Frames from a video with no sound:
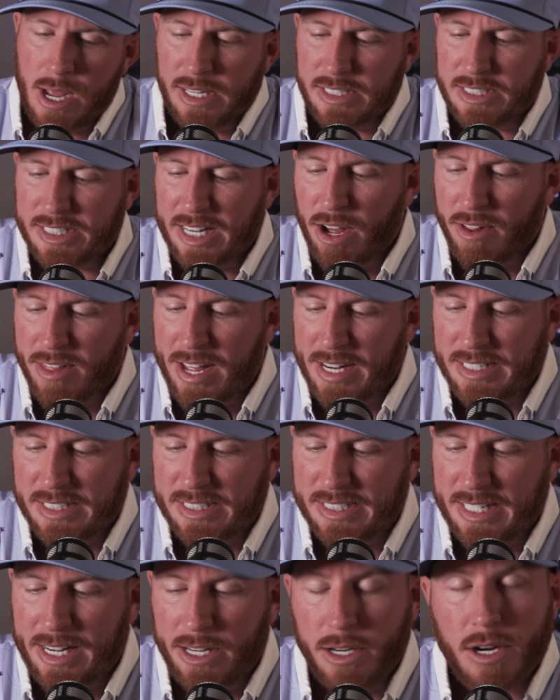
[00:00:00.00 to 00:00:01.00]
say all that to
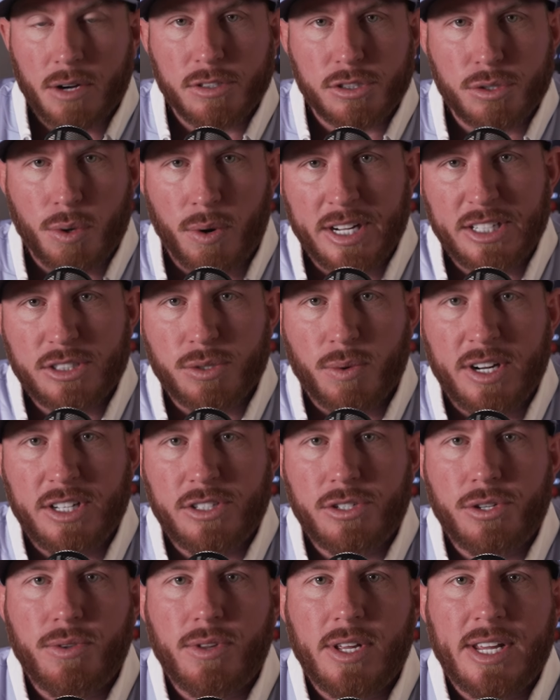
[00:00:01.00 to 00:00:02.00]
say, you know, in
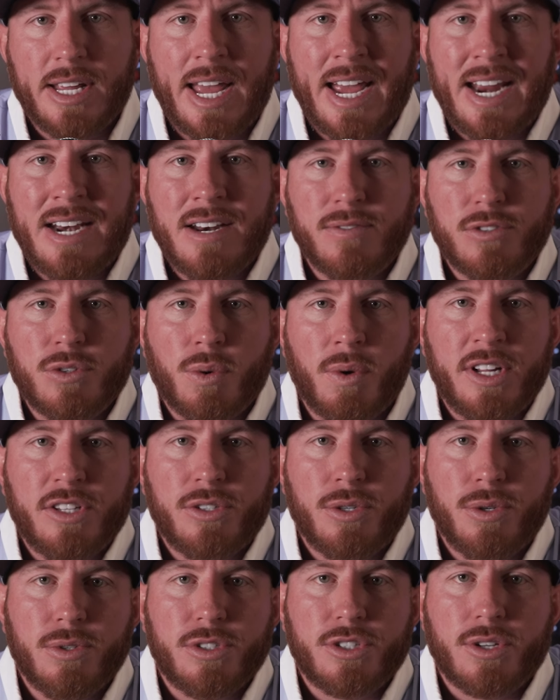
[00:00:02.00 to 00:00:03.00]
2022, the end of
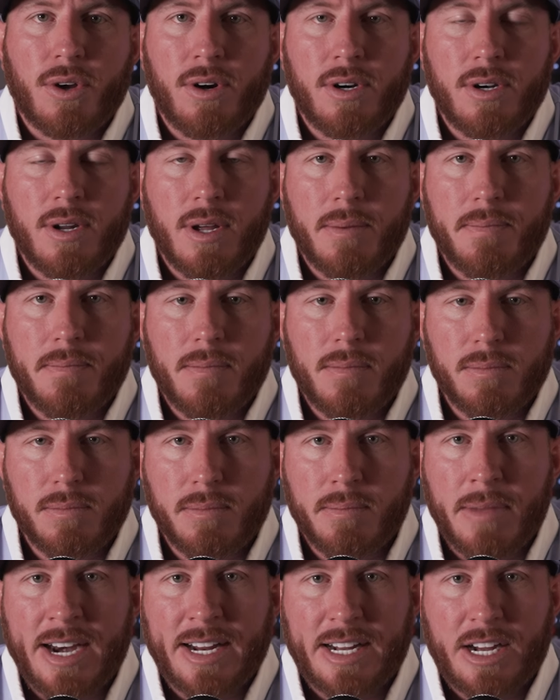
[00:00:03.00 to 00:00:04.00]
22 started a
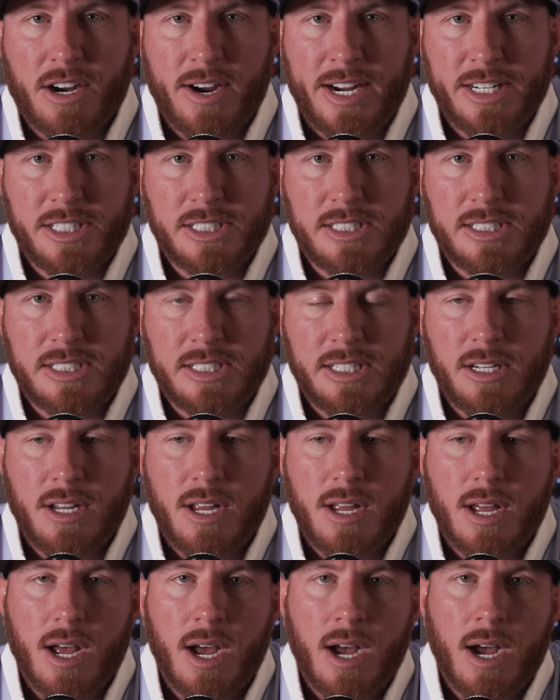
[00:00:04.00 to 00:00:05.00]
Medicare agency.
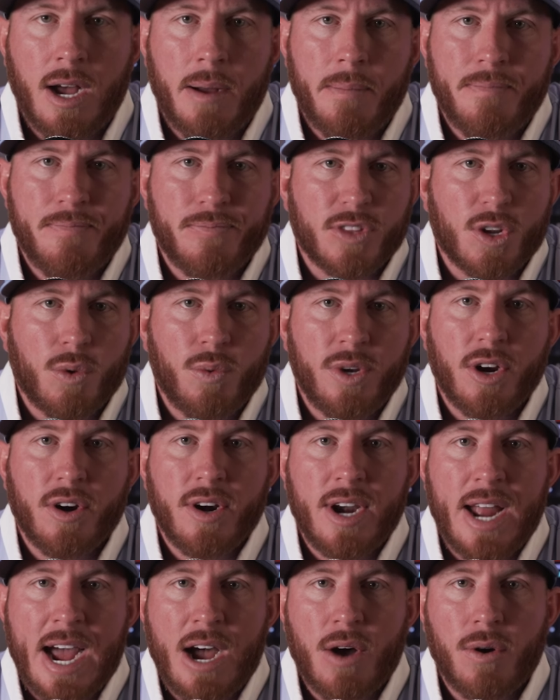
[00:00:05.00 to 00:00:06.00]
Um, we are
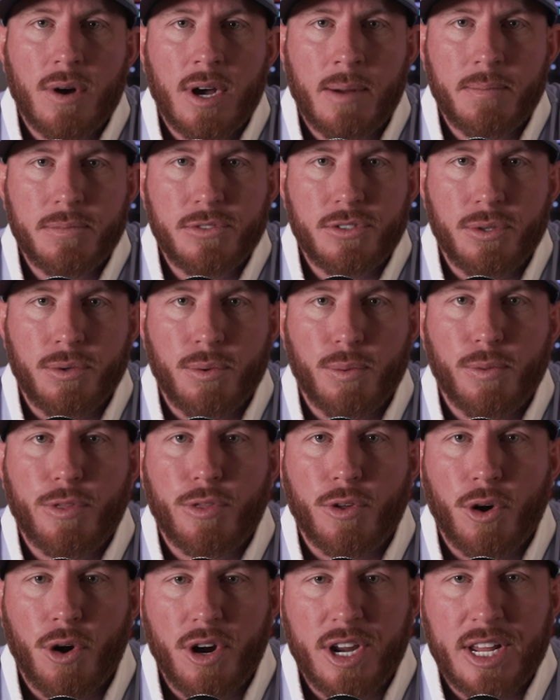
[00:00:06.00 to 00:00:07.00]
now up to
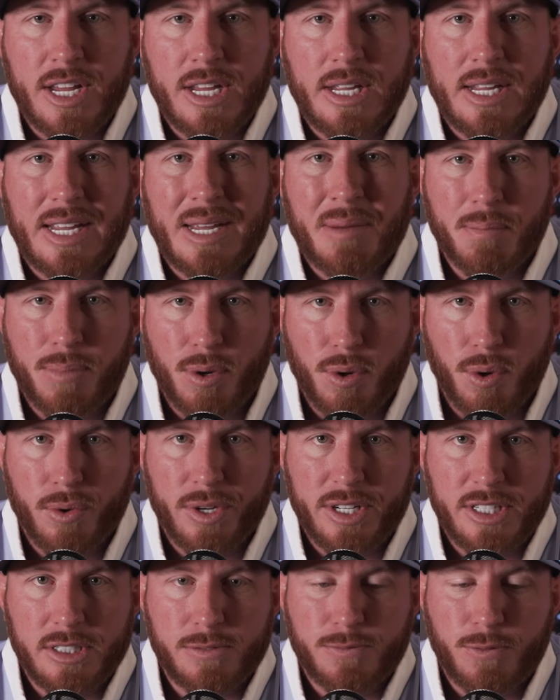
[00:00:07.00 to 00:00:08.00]
30
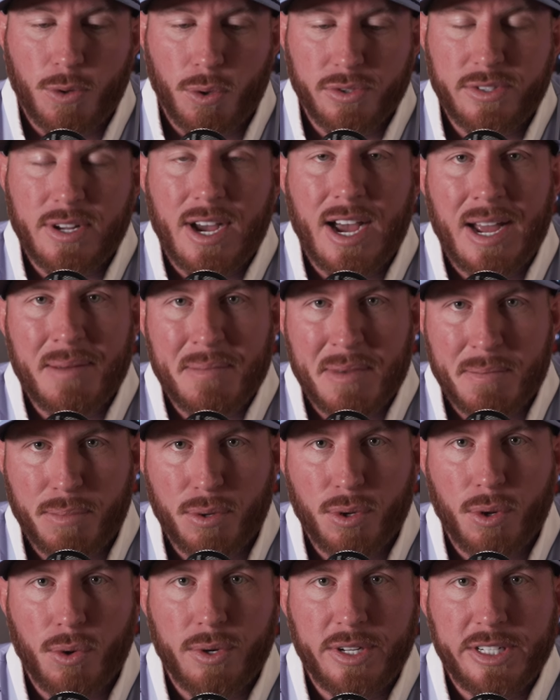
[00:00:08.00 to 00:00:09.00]
employees, full time
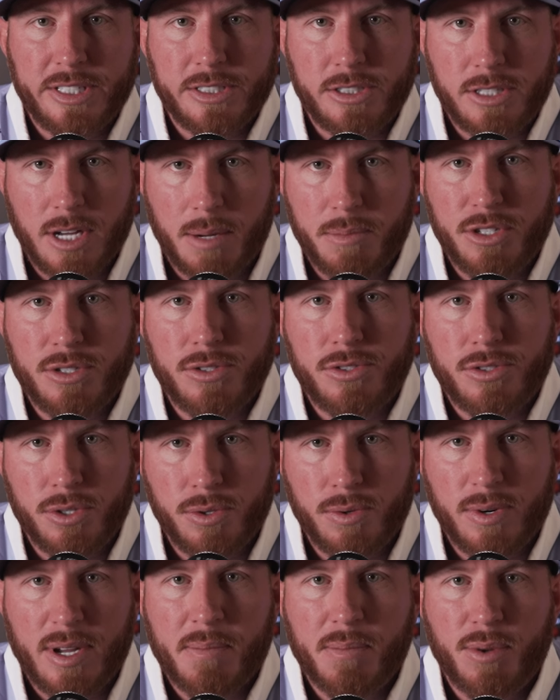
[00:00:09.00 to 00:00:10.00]
employees, W
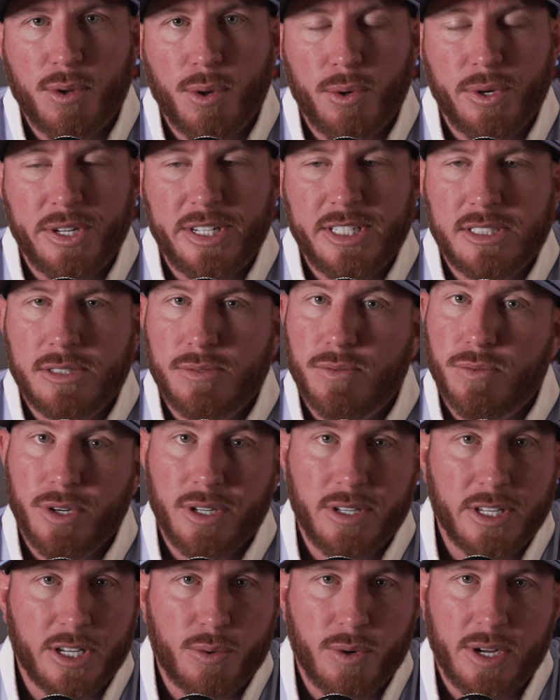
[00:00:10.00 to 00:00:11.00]
two employees.
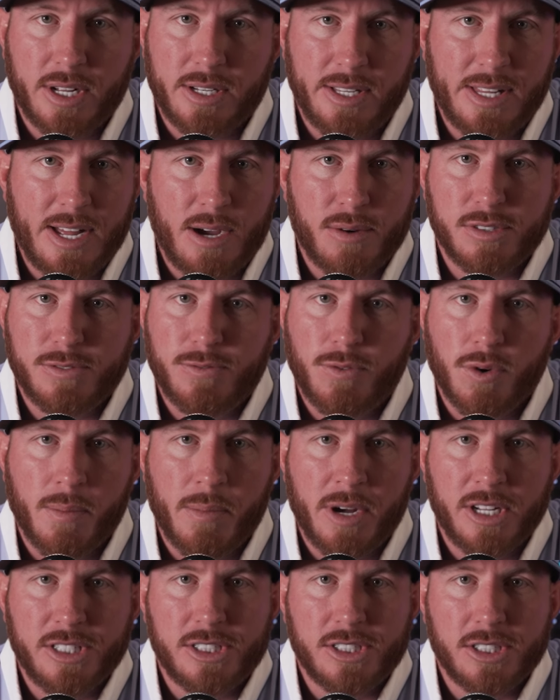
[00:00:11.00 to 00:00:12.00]
Really quickly, that was four
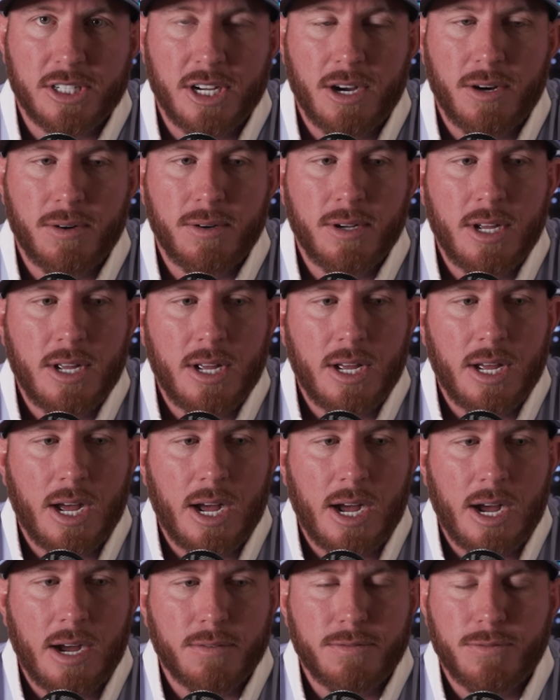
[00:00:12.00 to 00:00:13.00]
months ago,
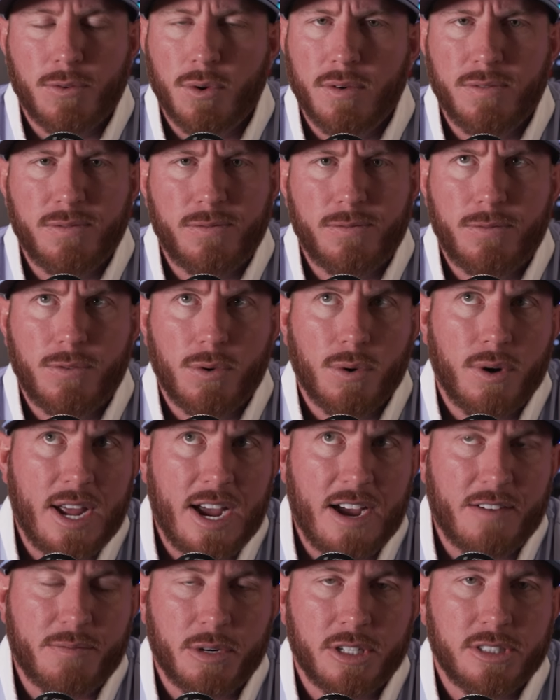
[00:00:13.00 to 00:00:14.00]
uh, four four and a
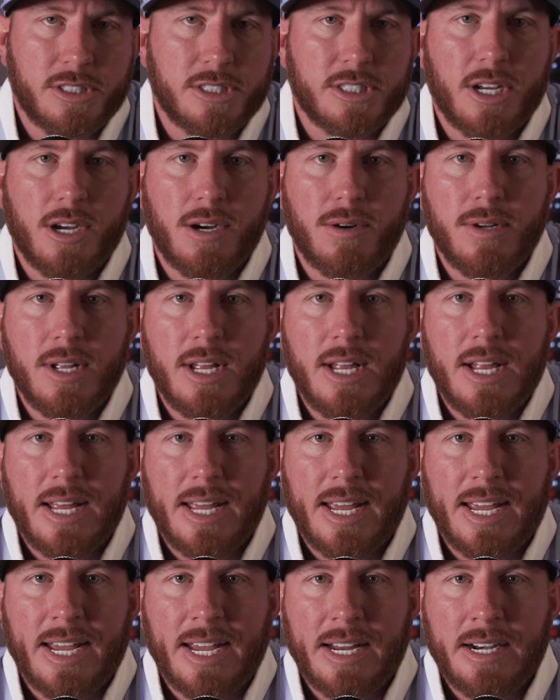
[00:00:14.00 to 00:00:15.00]
half months ago,
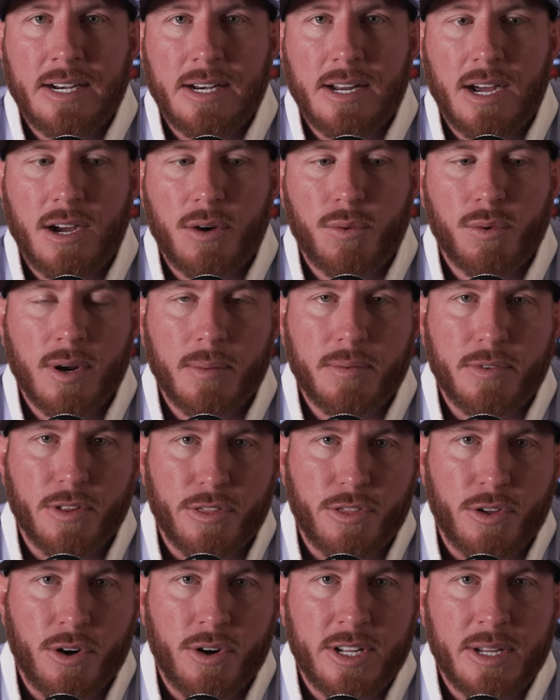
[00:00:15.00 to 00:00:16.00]
and uh, we're up to
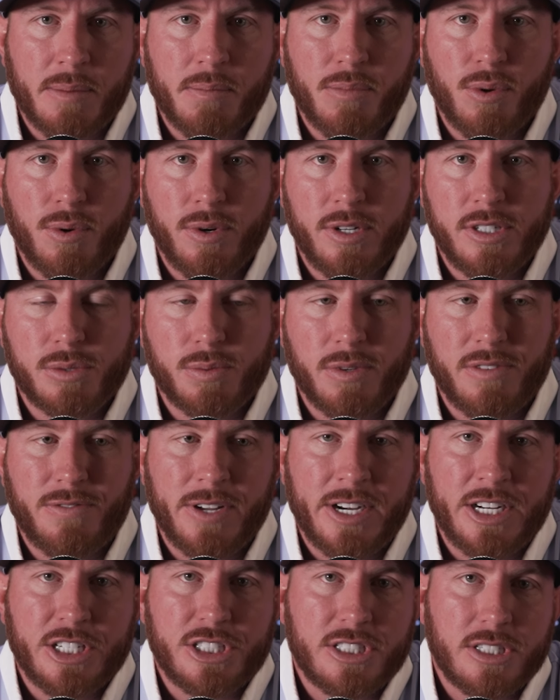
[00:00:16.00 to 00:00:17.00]
30 employees. We
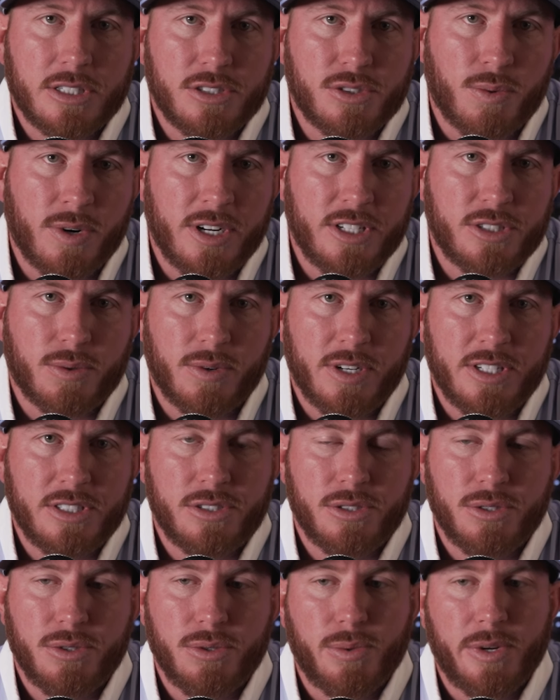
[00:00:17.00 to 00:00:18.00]
finished
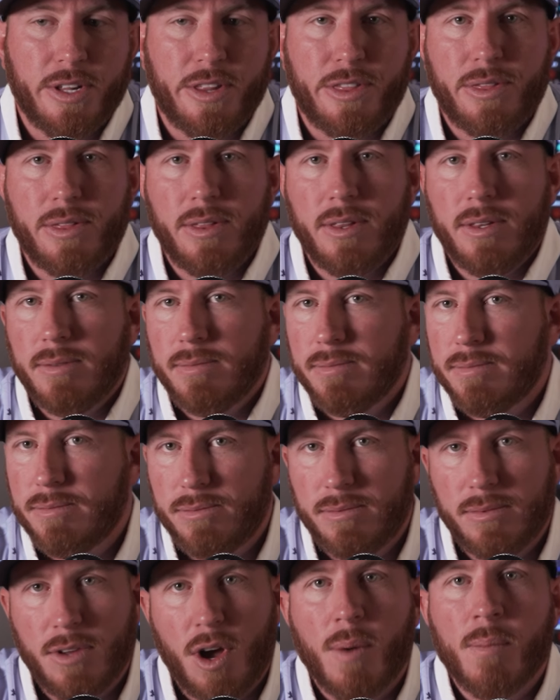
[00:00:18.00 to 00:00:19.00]
2022 with
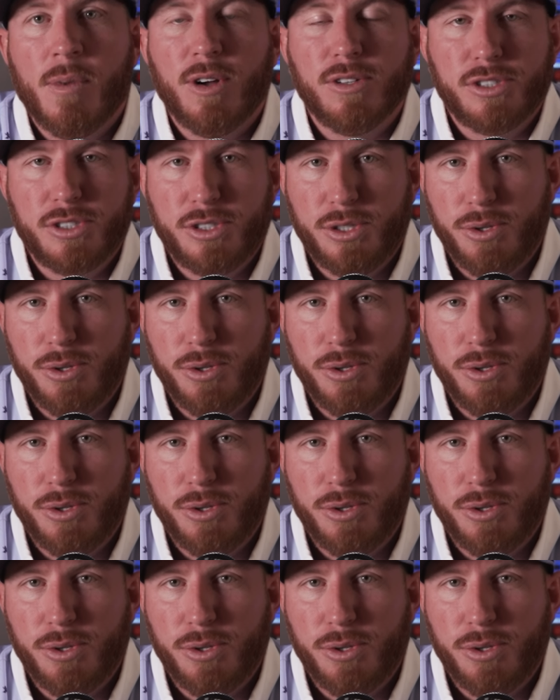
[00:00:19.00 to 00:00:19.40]
almost